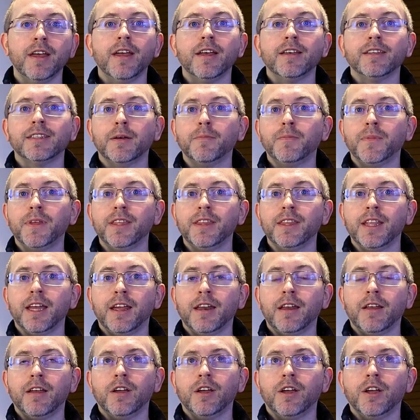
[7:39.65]
something
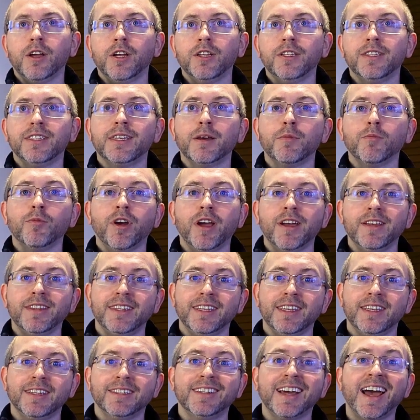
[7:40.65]
that could summarize
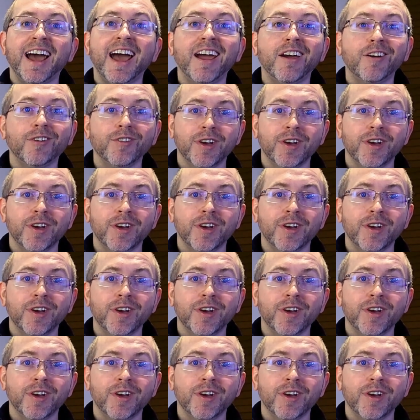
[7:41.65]
the entire